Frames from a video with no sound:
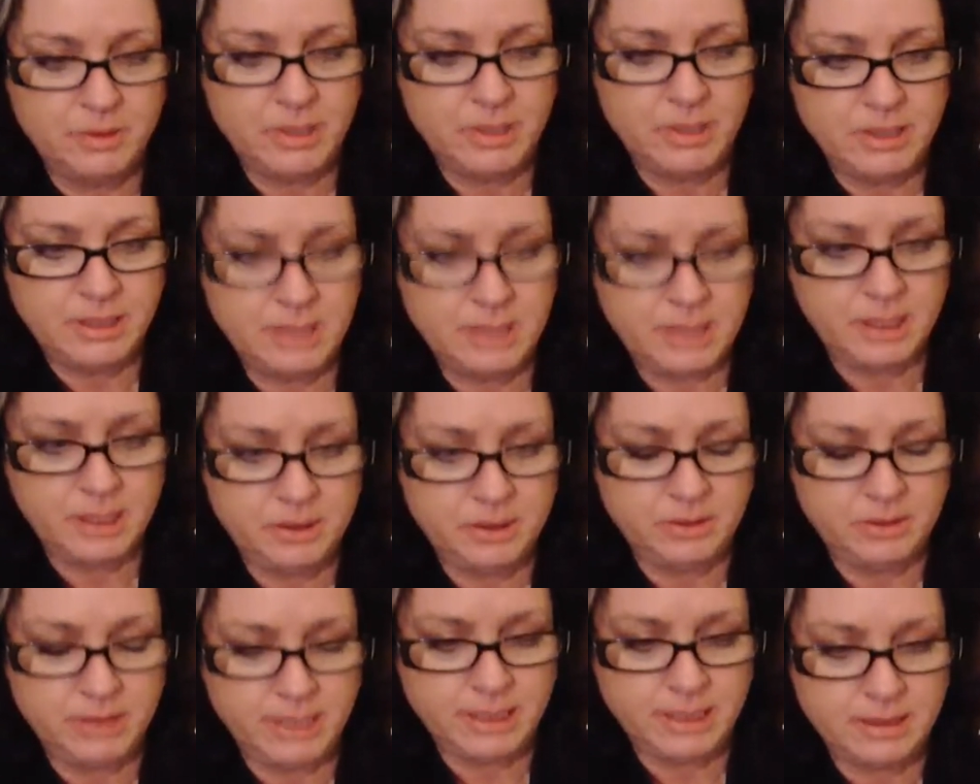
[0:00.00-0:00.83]
Did I go
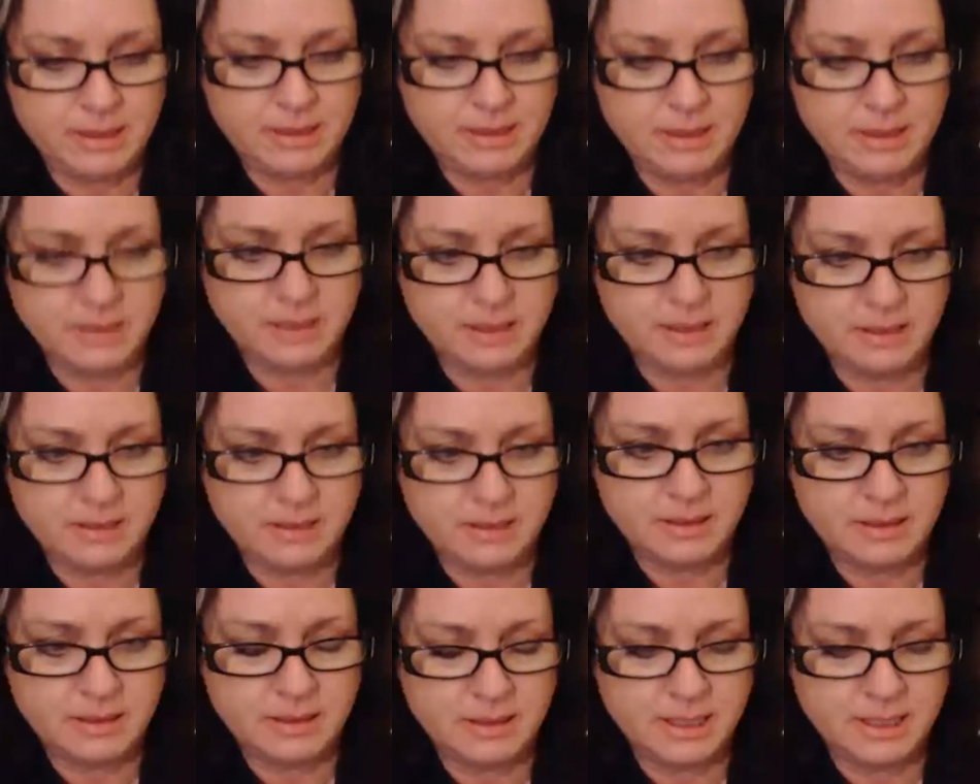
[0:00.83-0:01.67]
like
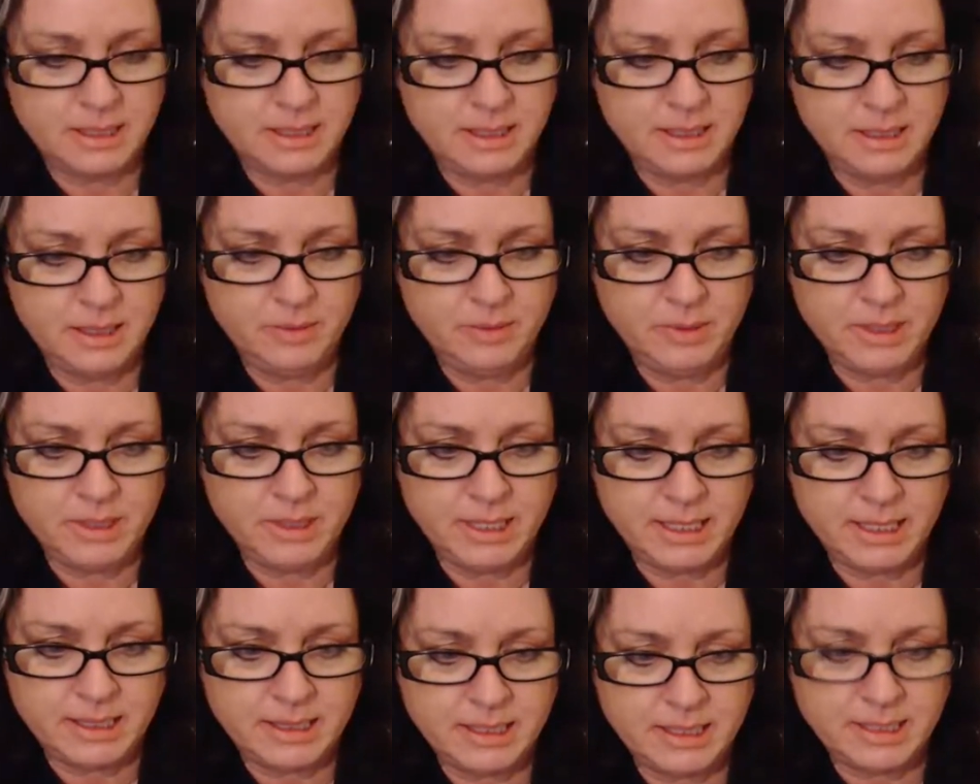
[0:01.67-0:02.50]
this? I think I went
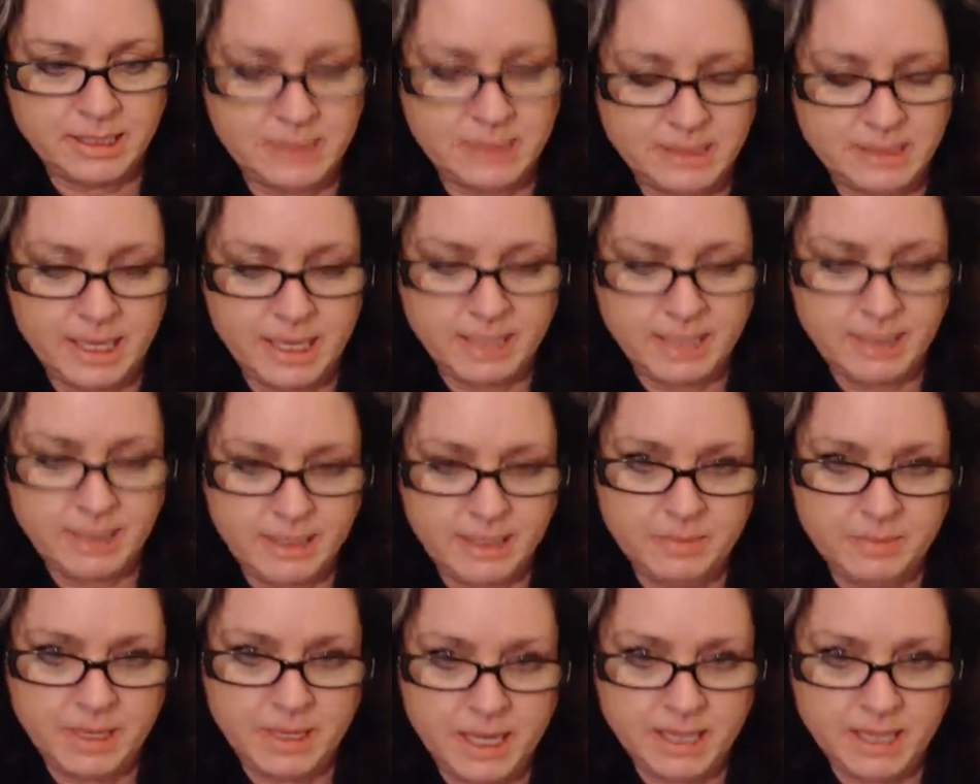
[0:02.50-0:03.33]
like this. I had to keep
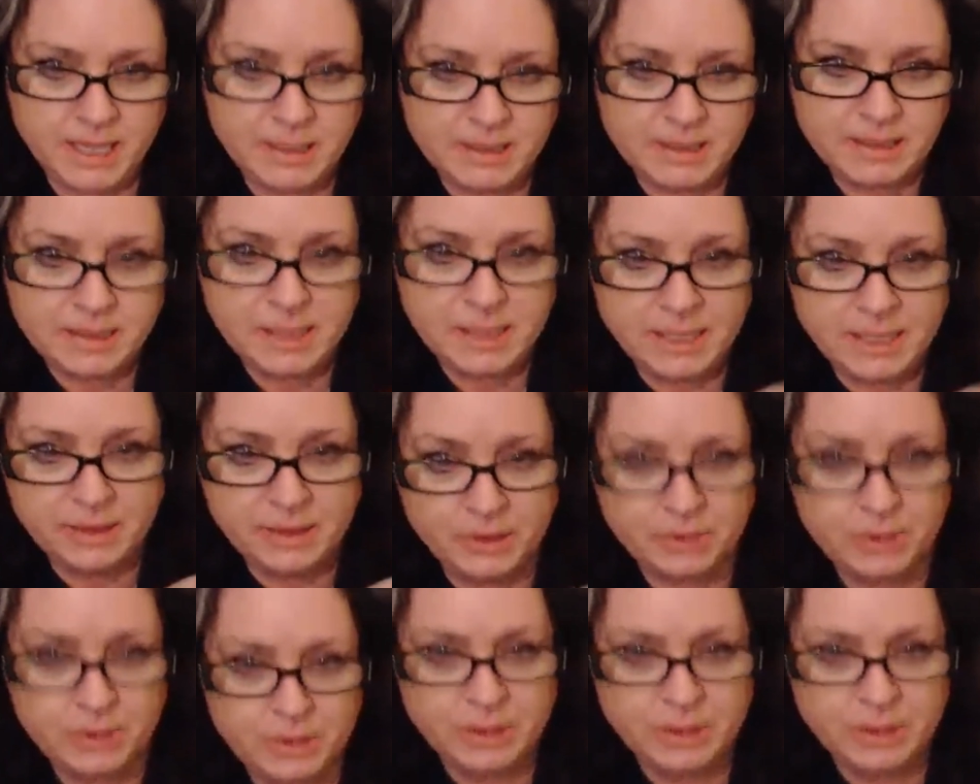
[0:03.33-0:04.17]
my hands
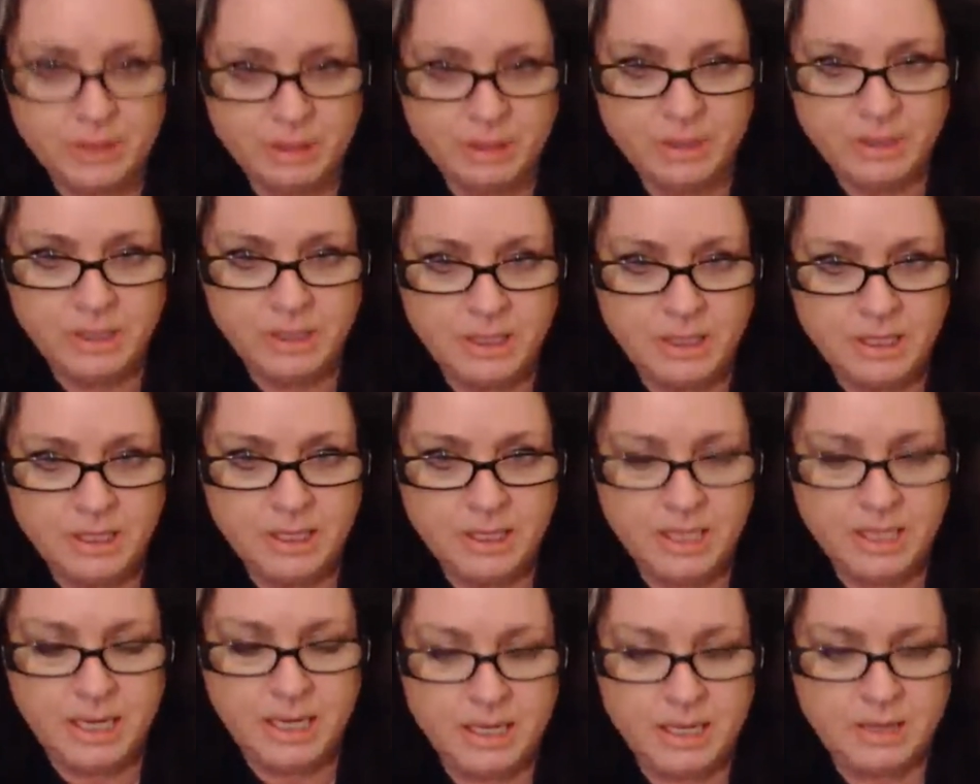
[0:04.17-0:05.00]
together.
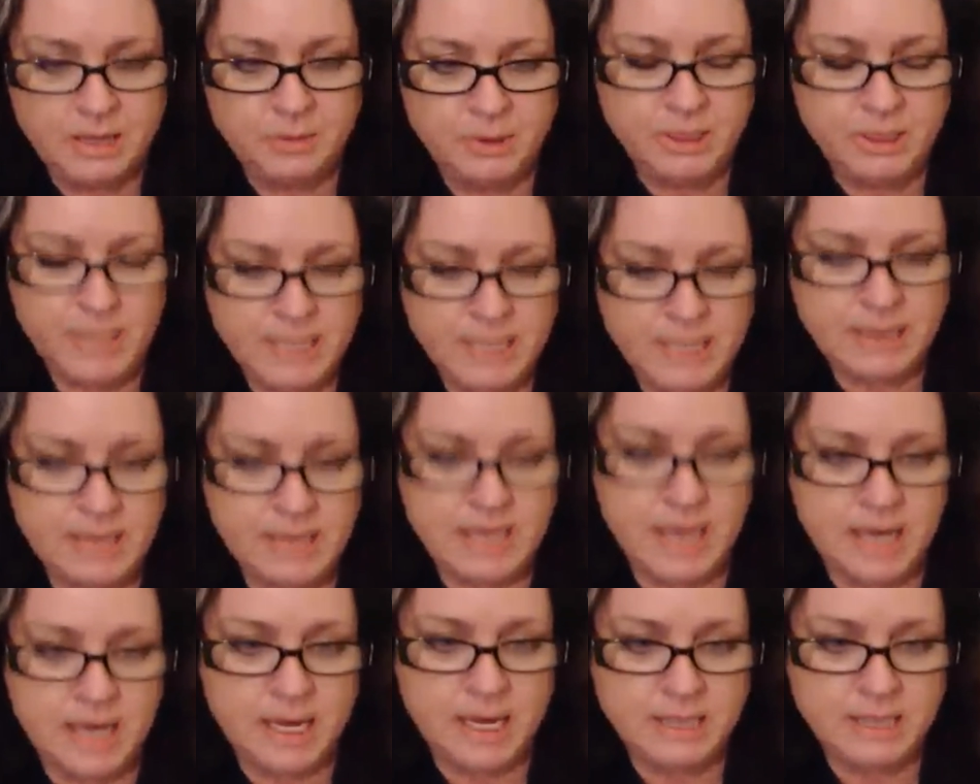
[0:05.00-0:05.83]
And I went like
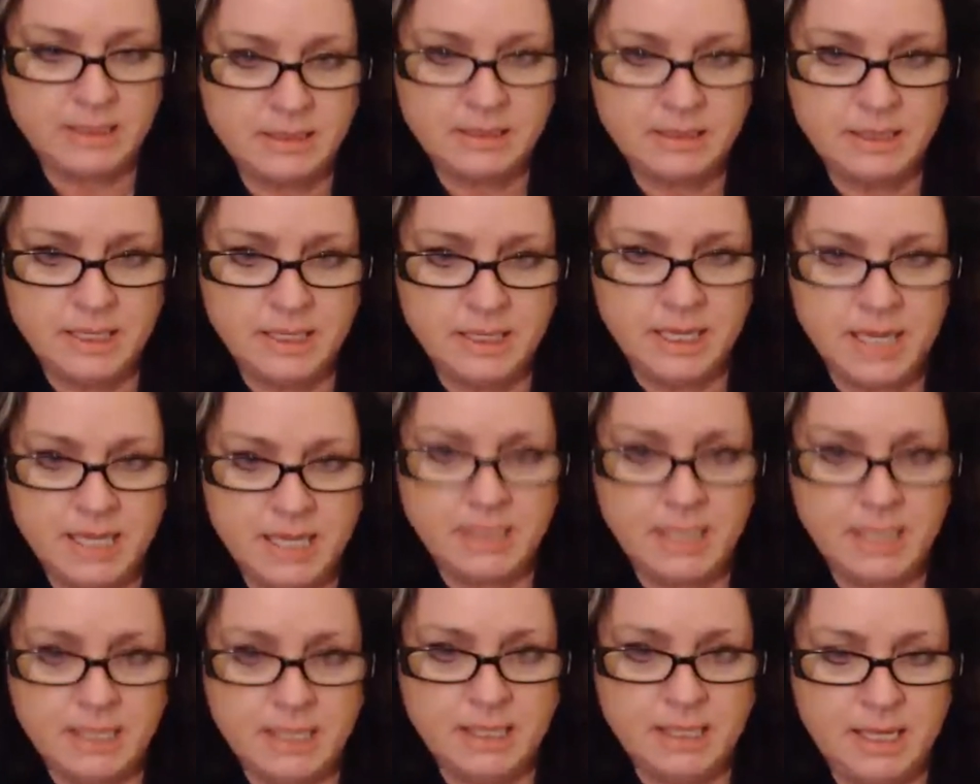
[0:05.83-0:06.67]
that. And
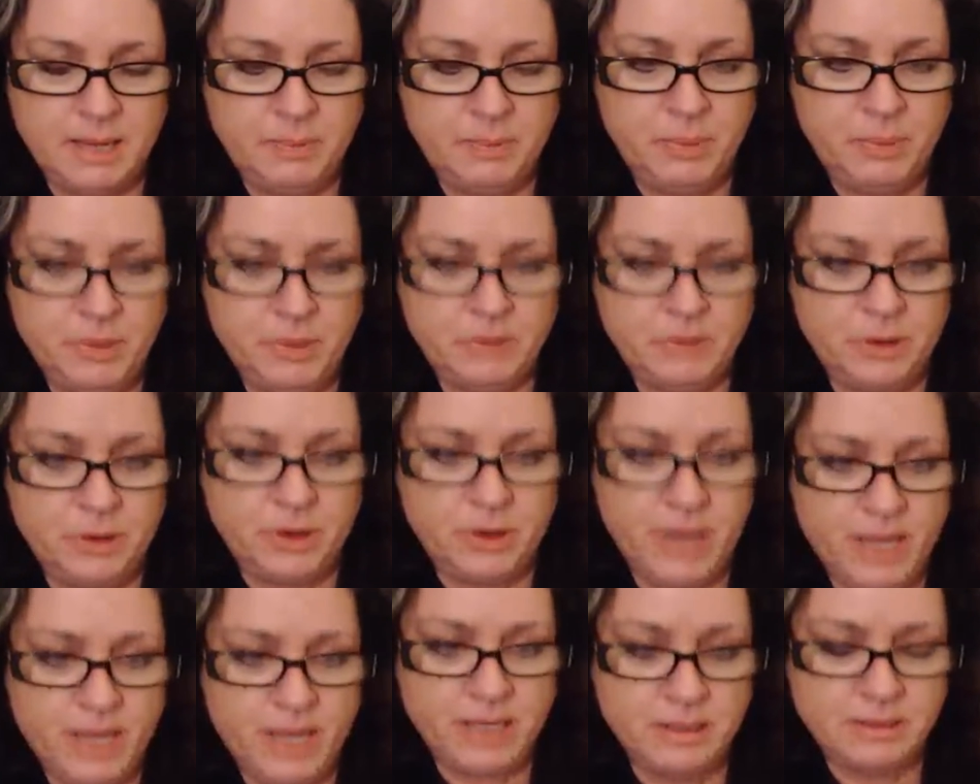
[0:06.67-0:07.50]
then they put their
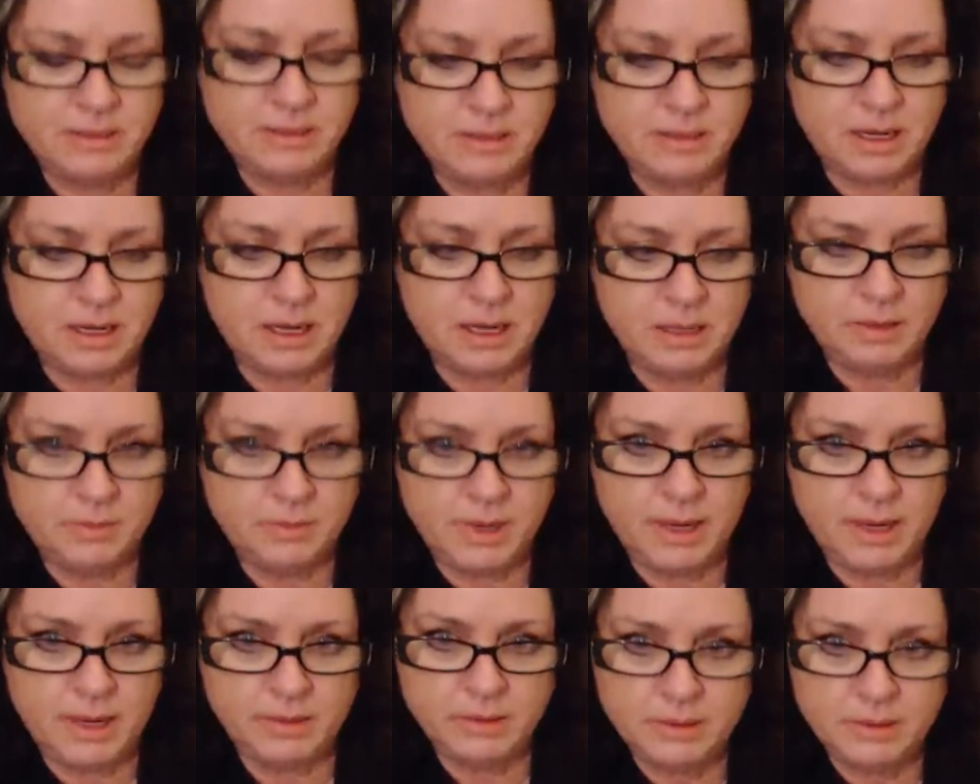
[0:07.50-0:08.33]
hands all
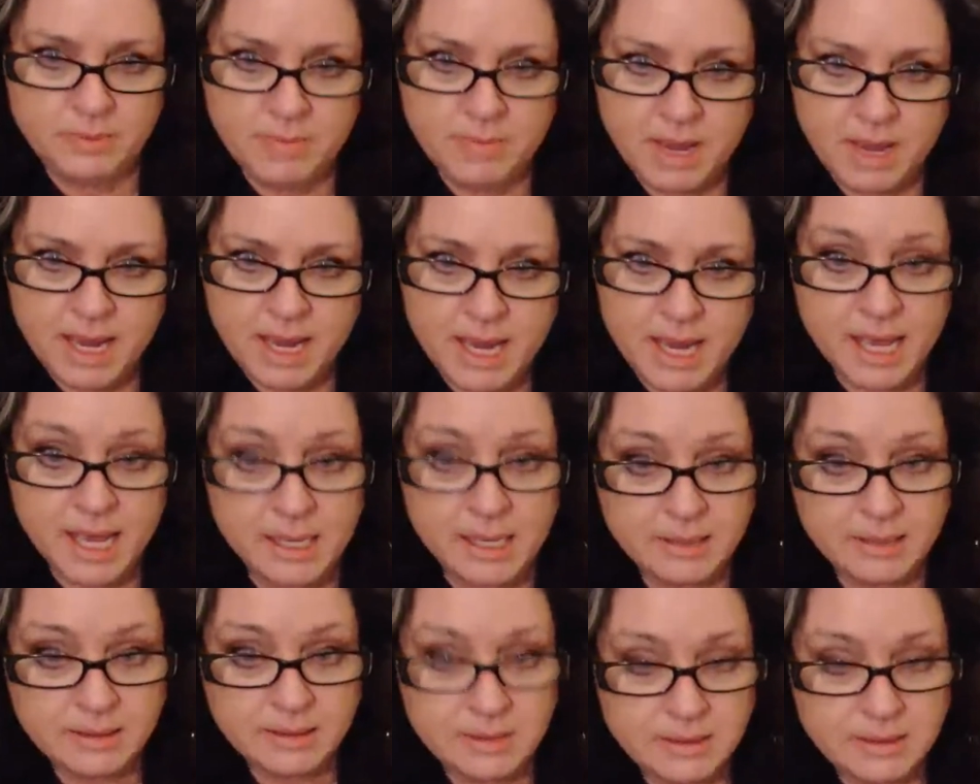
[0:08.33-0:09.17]
around my
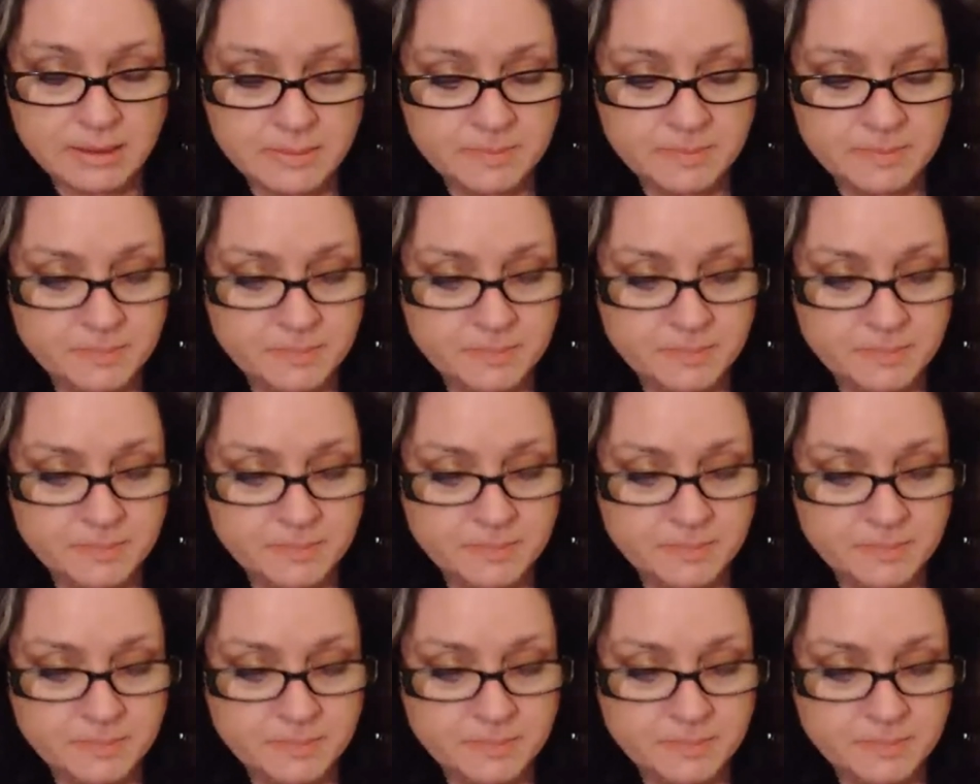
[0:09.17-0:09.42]
hands.